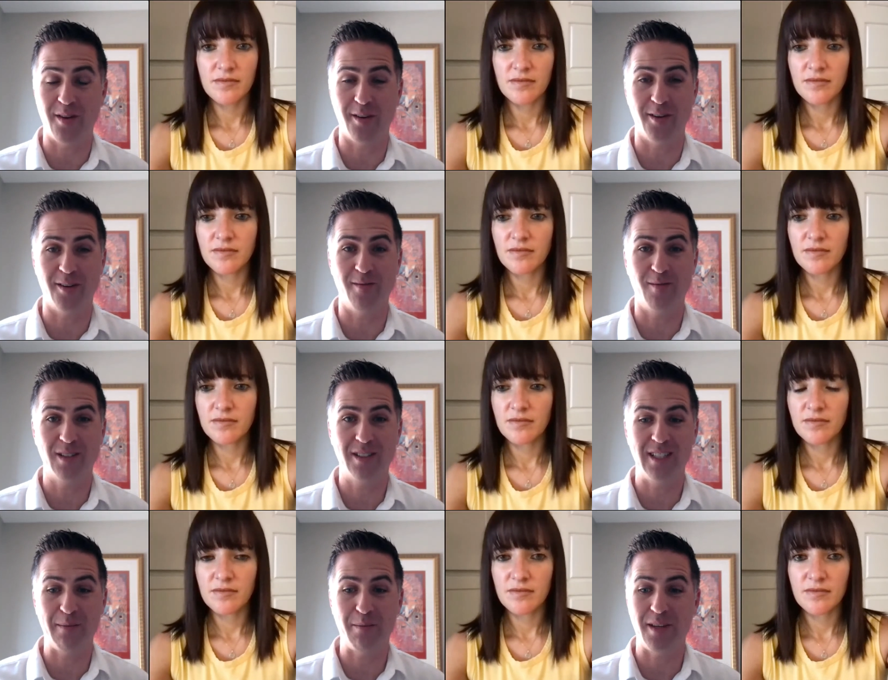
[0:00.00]
Speaker 1: your
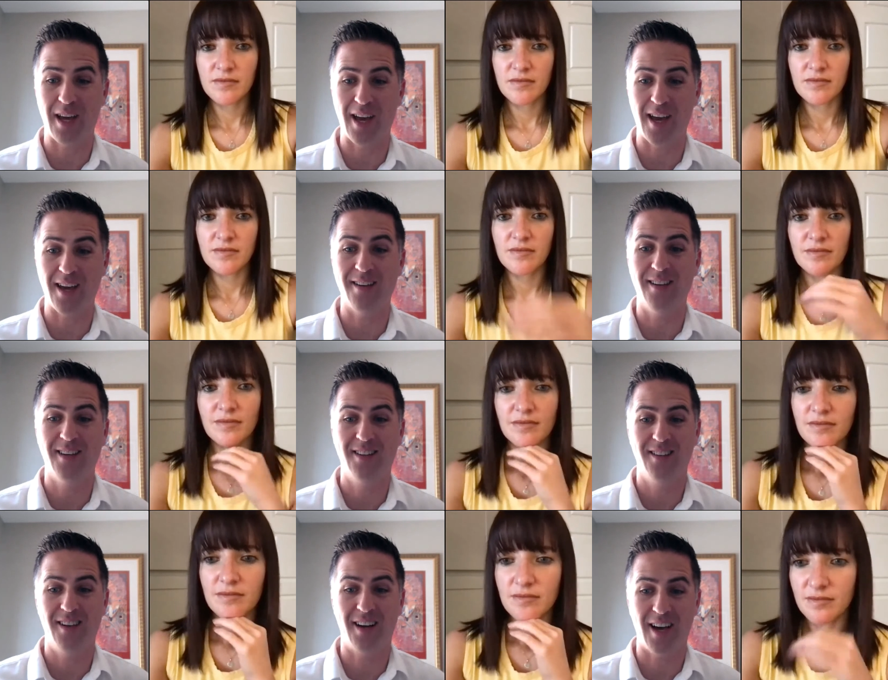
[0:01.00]
C P A,
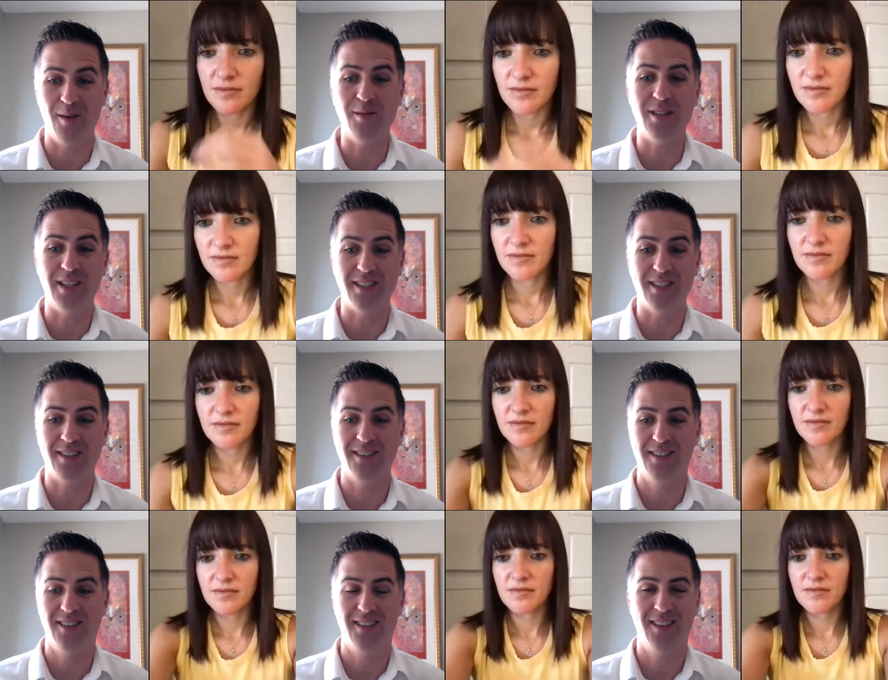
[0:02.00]
accountant.
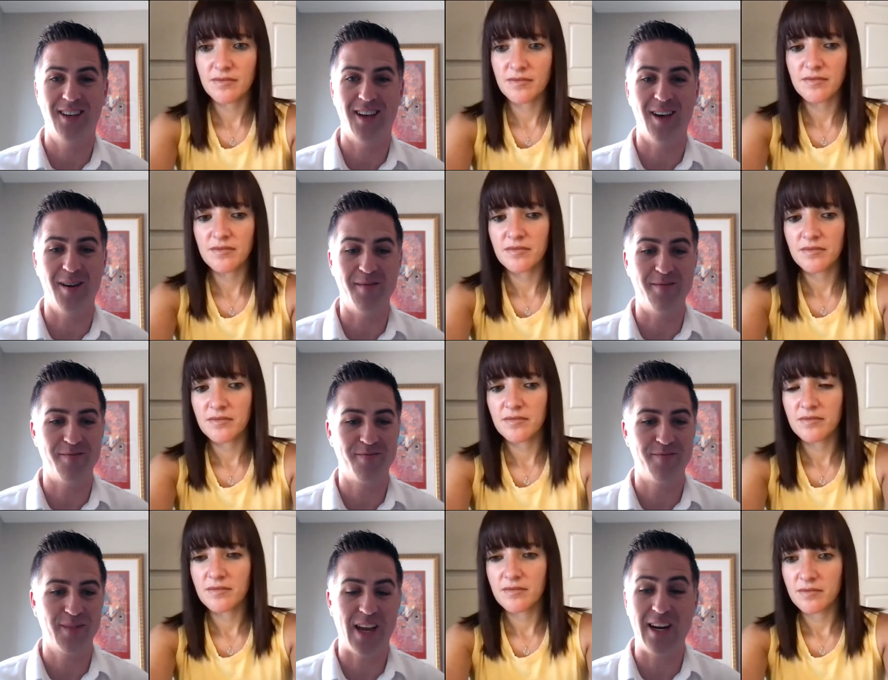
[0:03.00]
Um,
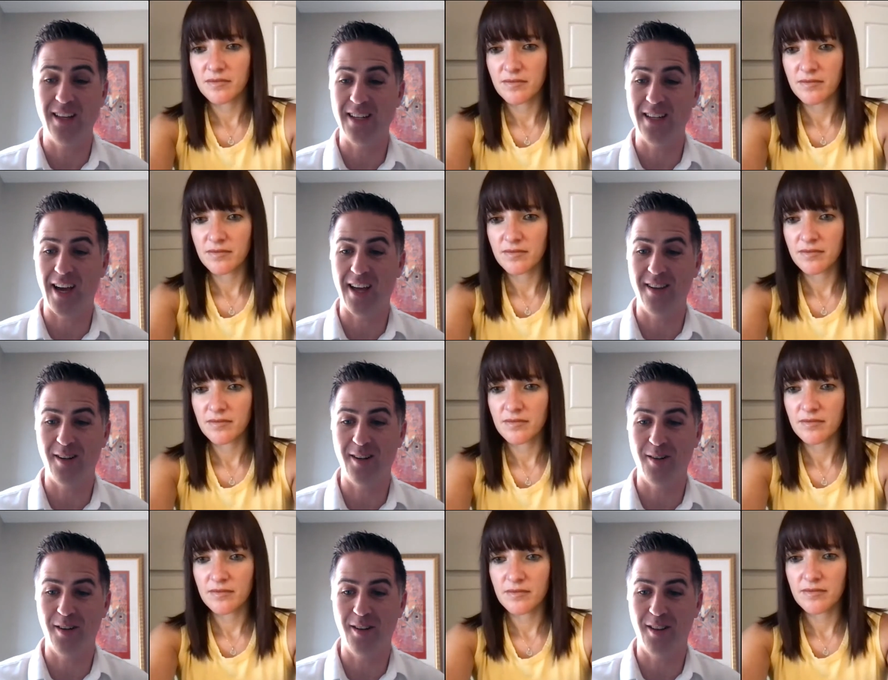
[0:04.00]
anything to add there,
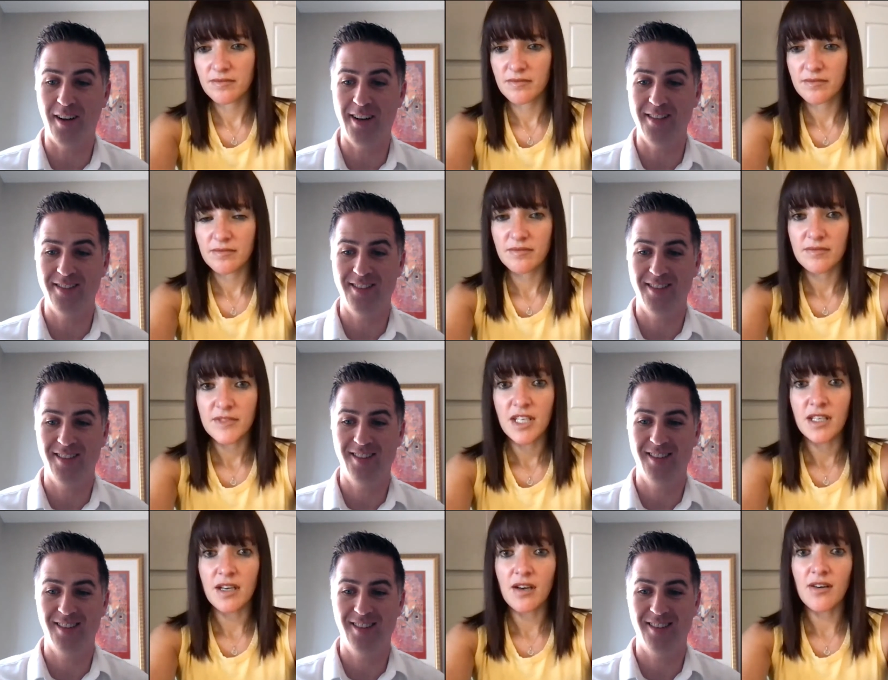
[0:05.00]
Alana?
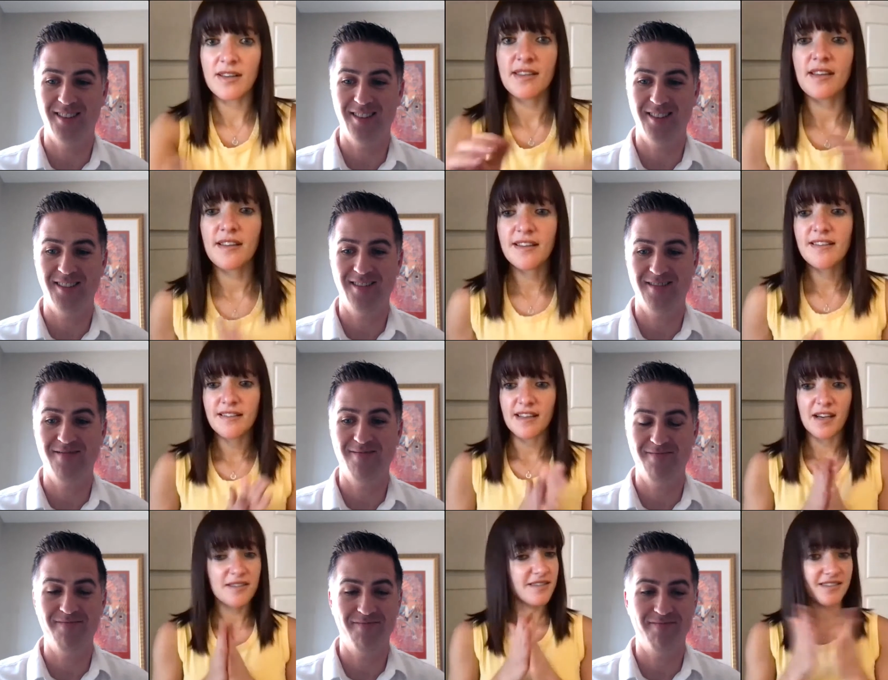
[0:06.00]
Speaker 2: No, I think
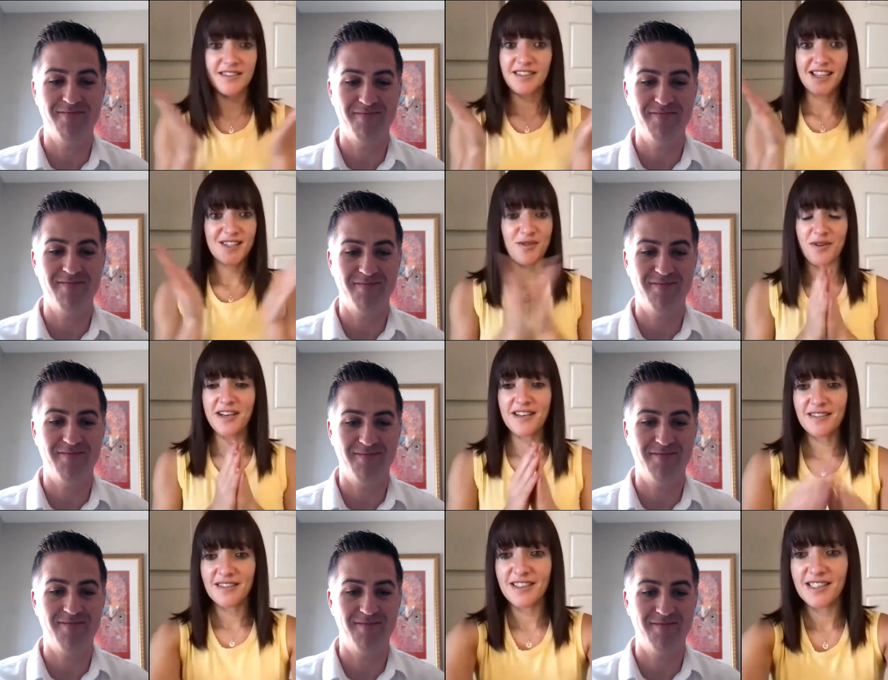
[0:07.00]
that that's
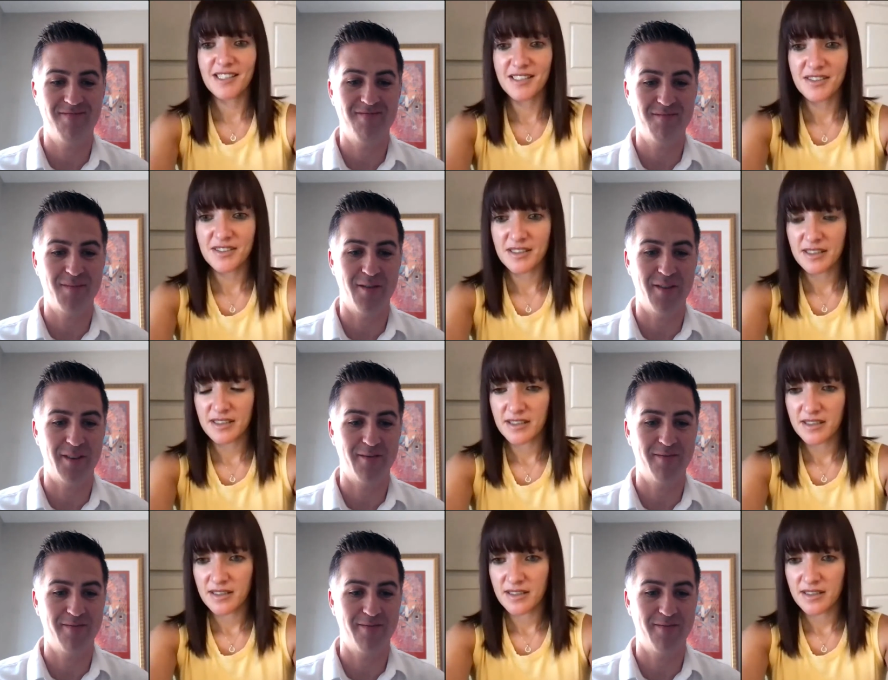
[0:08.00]
great.
Speaker 1: Perfect.